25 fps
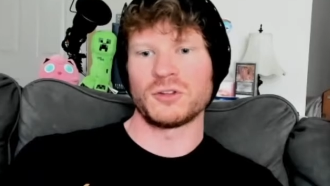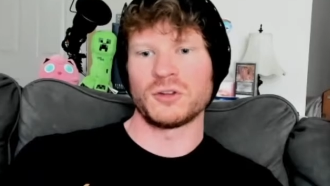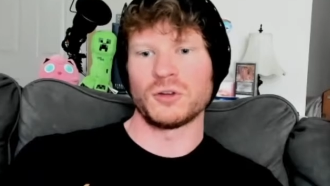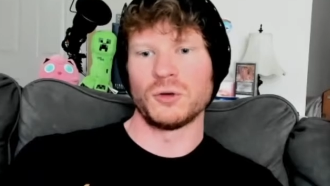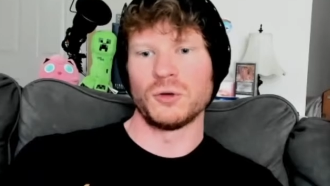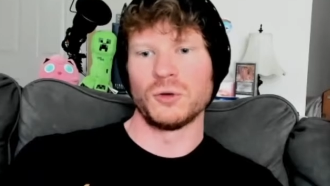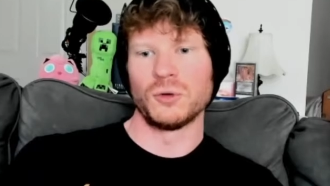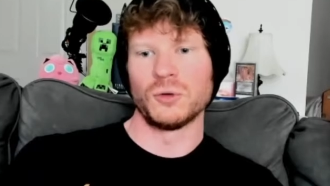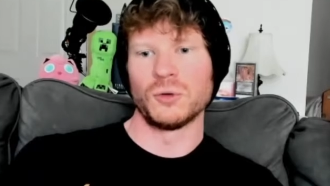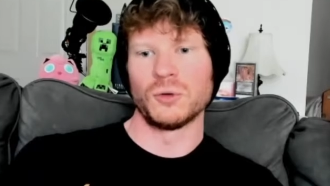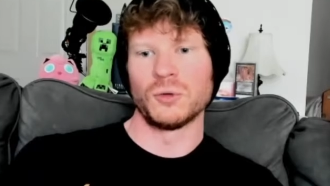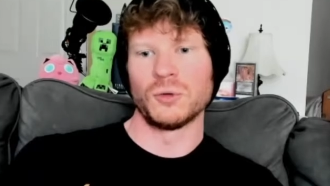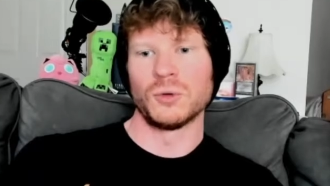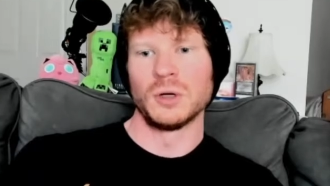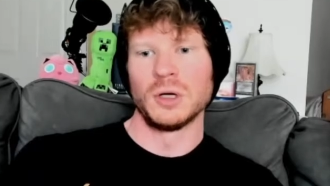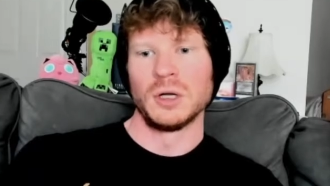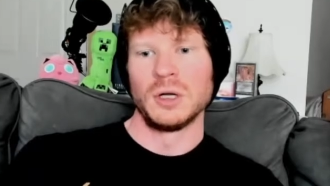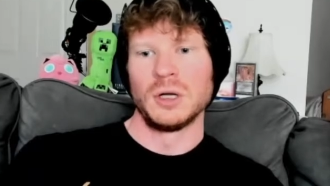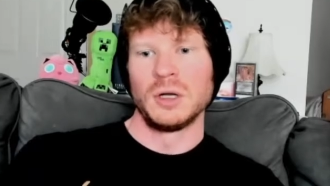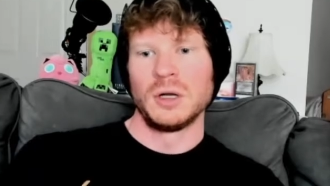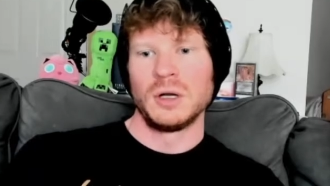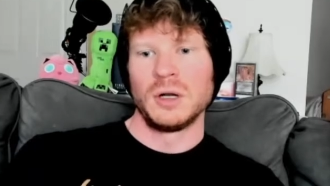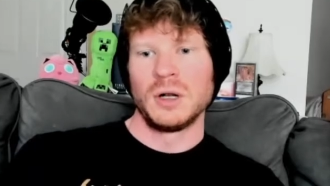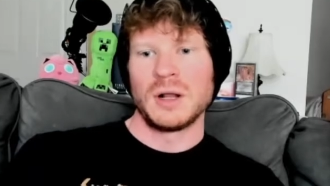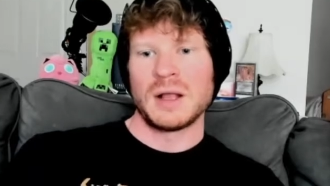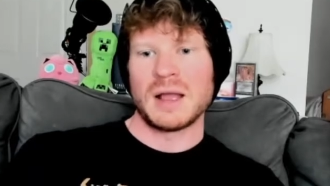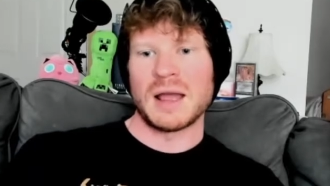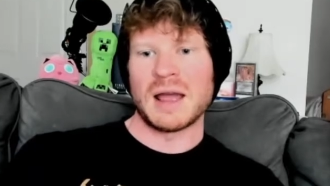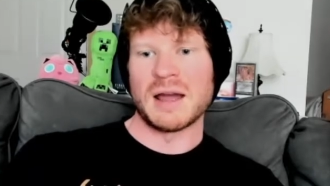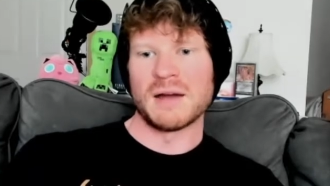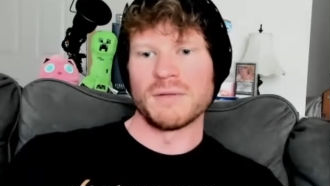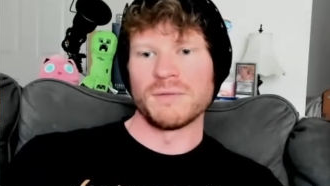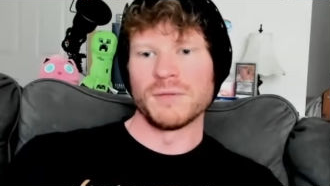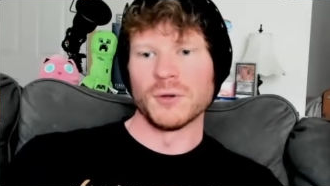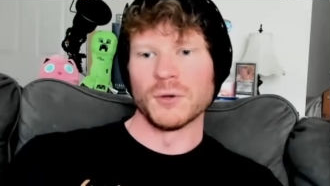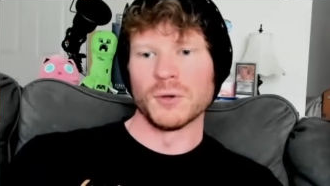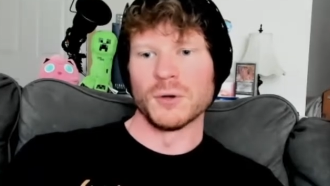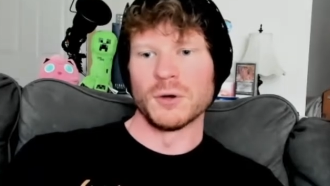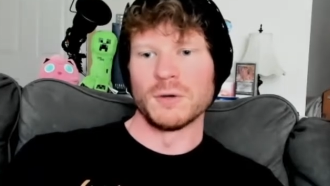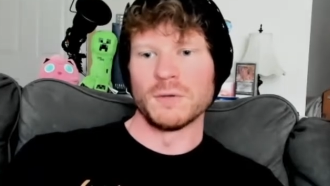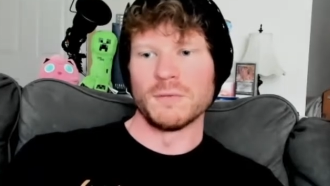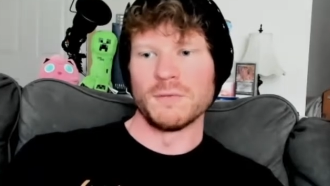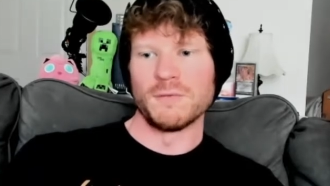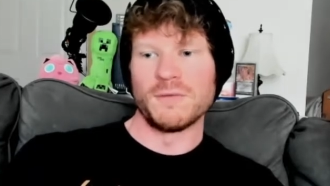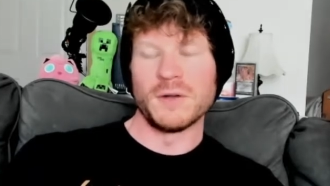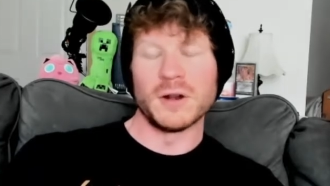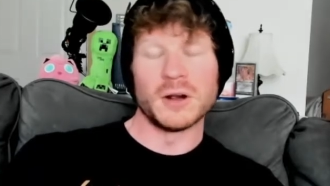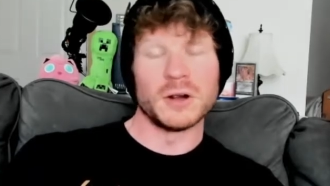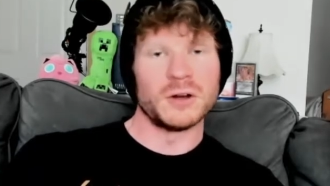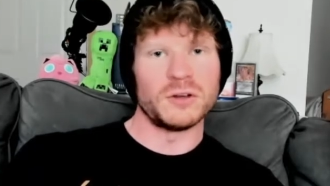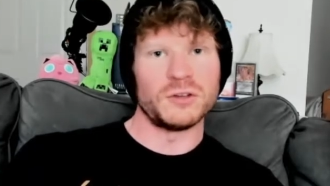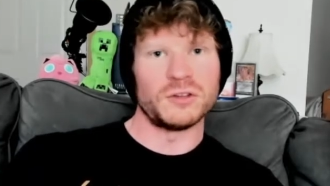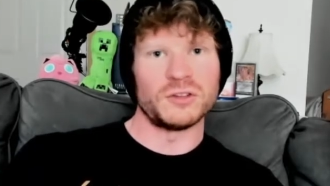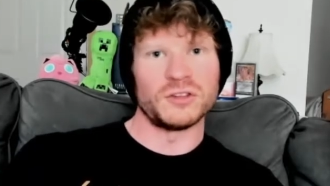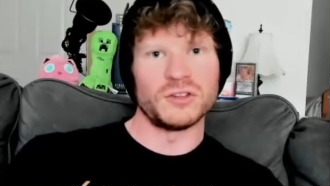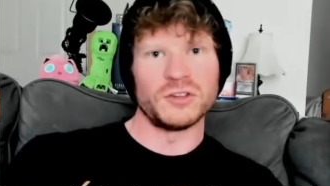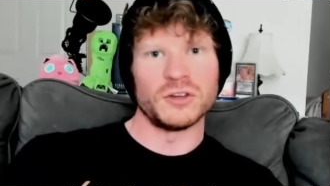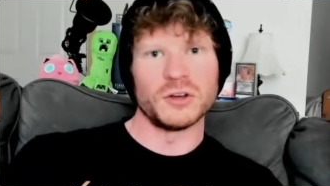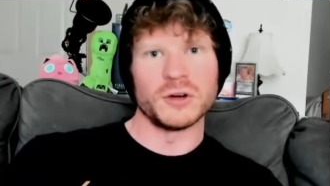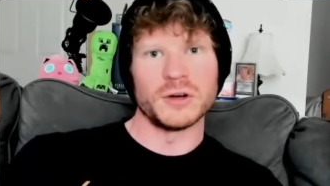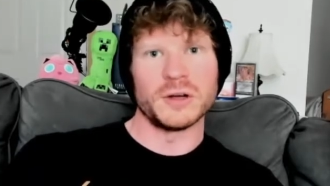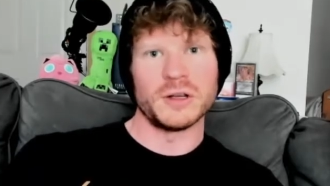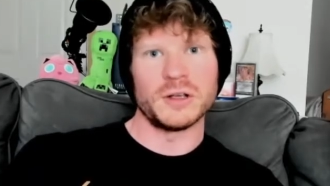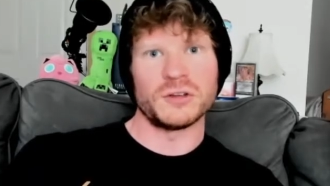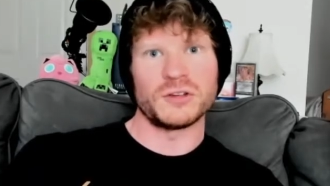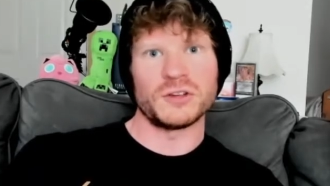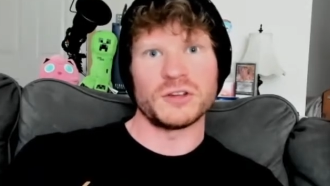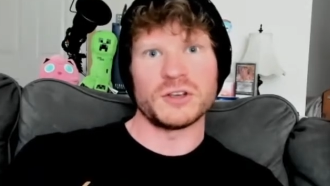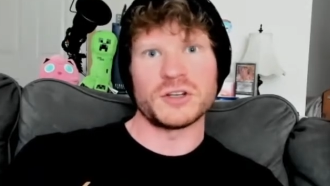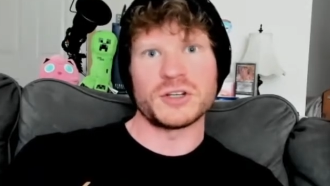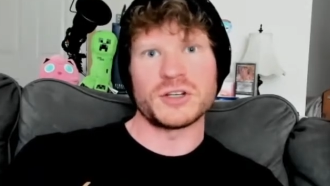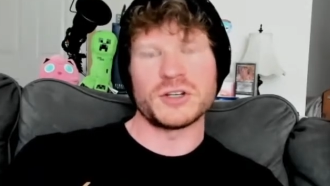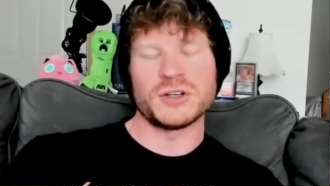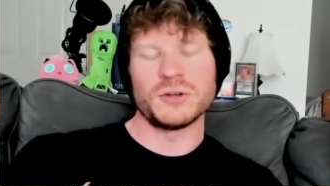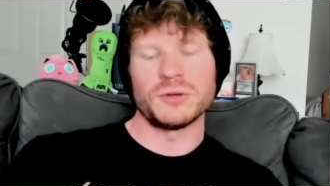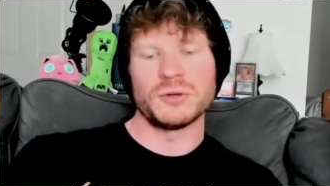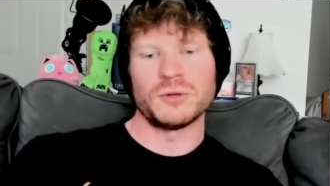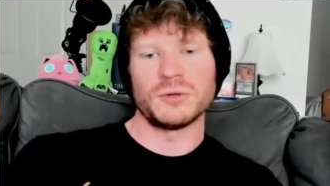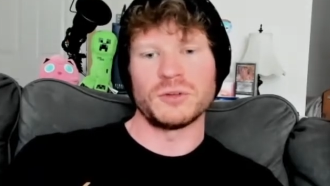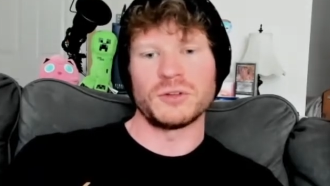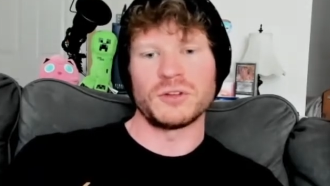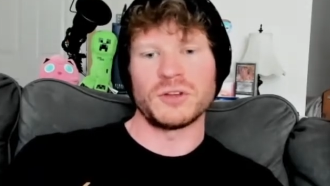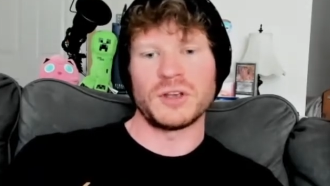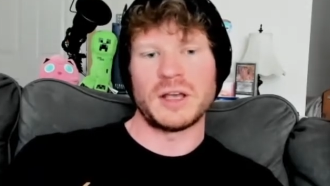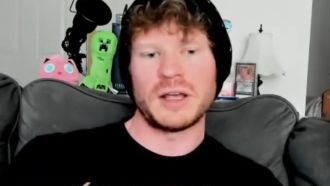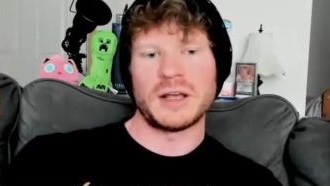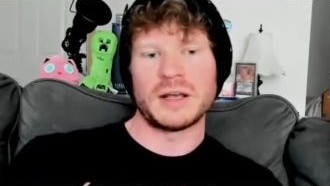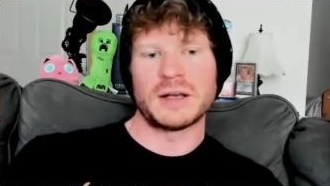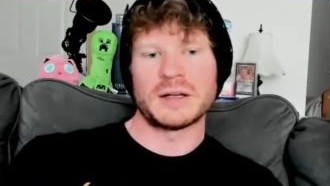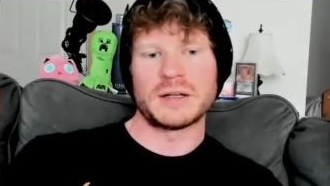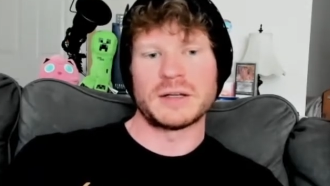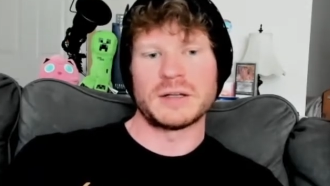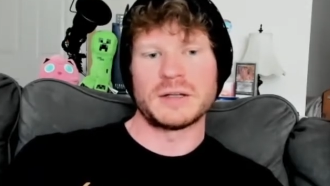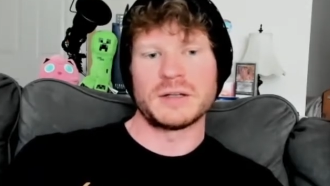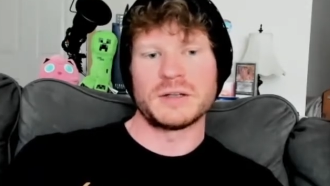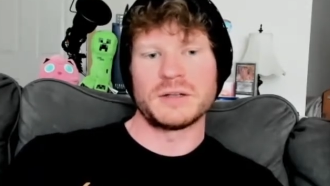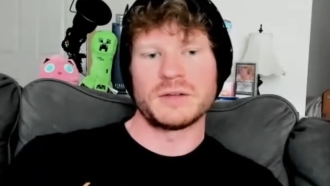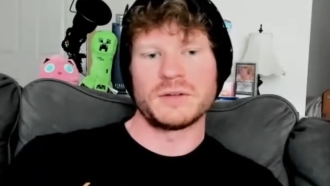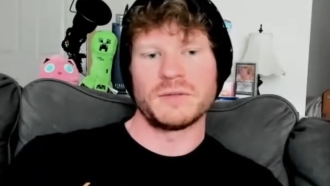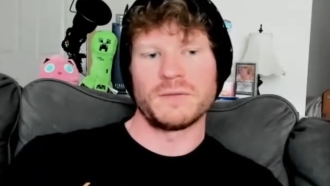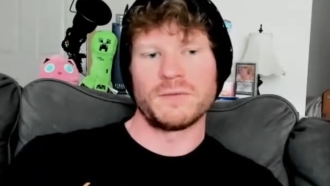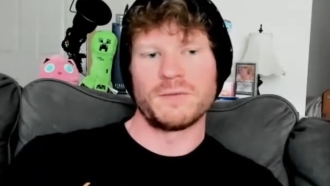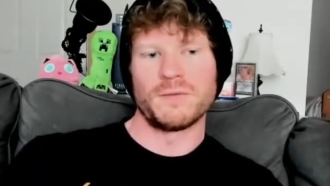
who have their own very serious issues and